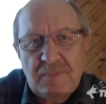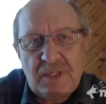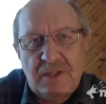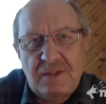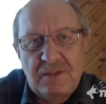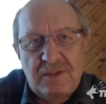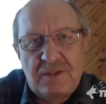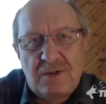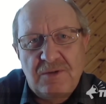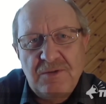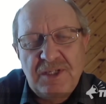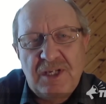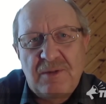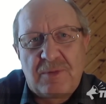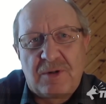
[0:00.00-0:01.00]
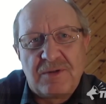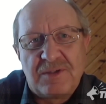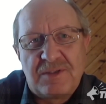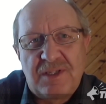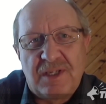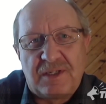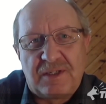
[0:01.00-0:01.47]
those
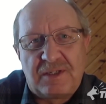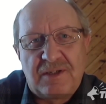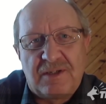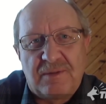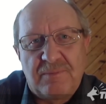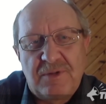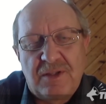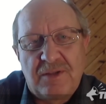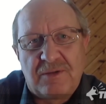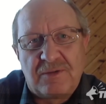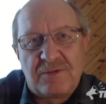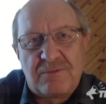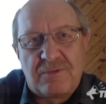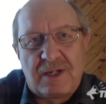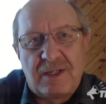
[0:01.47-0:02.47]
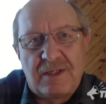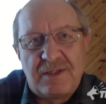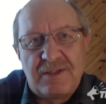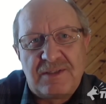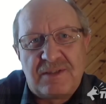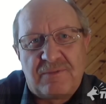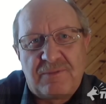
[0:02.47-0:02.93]
Albertans didn't come to those
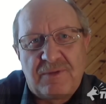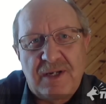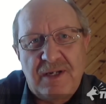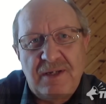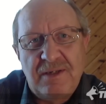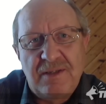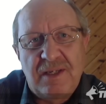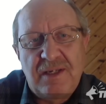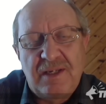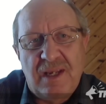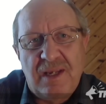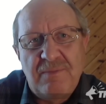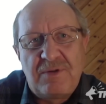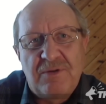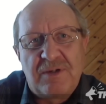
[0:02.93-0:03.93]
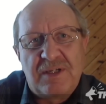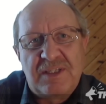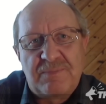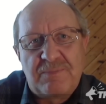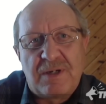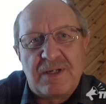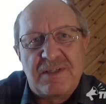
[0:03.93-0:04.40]
rallies to fight. They came to
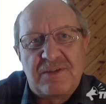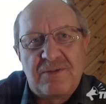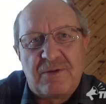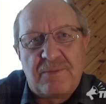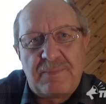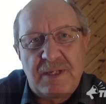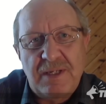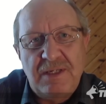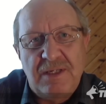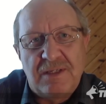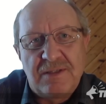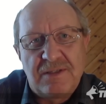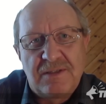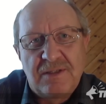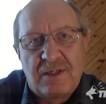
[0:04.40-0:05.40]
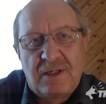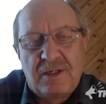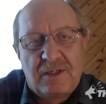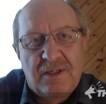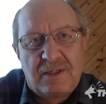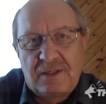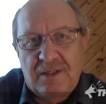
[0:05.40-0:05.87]
express their opinions. Yeah.
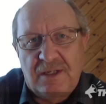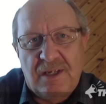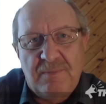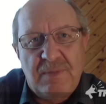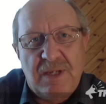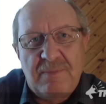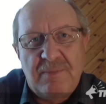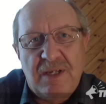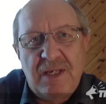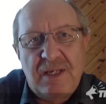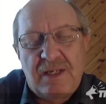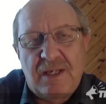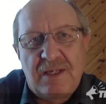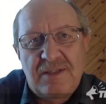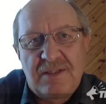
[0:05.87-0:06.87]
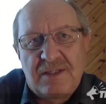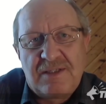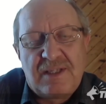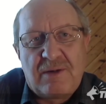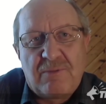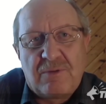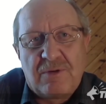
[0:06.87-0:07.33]
Well, in, in, many cases,
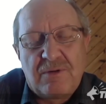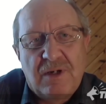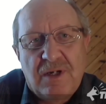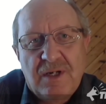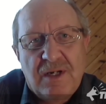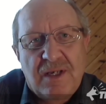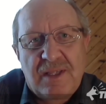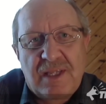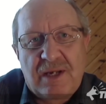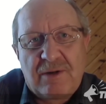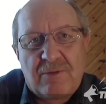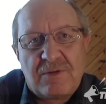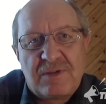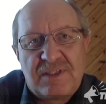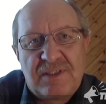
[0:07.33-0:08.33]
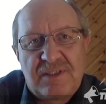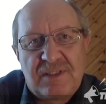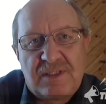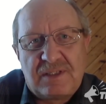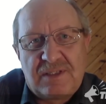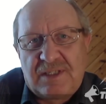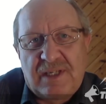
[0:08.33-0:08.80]
they were they were
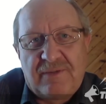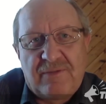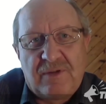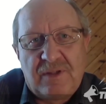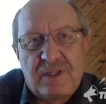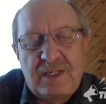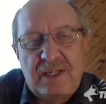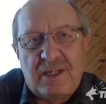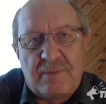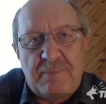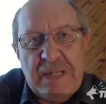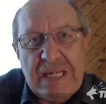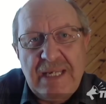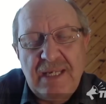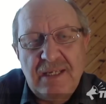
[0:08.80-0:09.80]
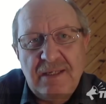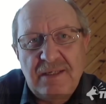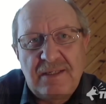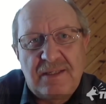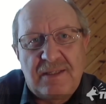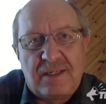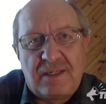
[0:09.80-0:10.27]
civilly
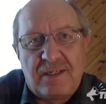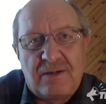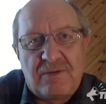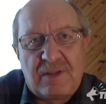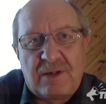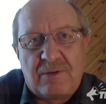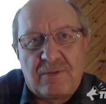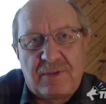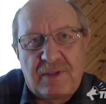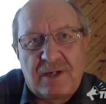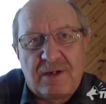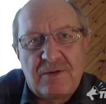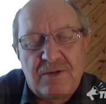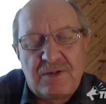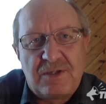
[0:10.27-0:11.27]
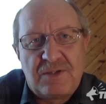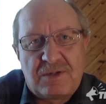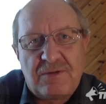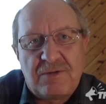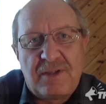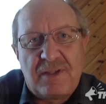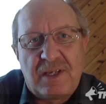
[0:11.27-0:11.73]
obedient. They they were there.
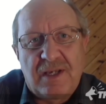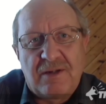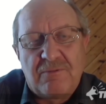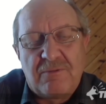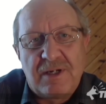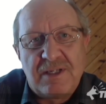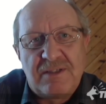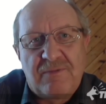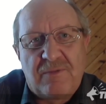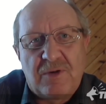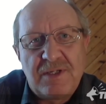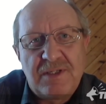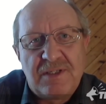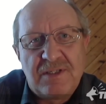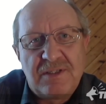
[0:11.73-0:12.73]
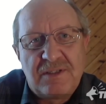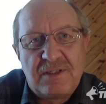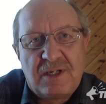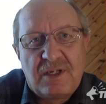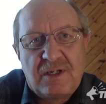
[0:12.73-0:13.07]
Certainly, they had raised voices,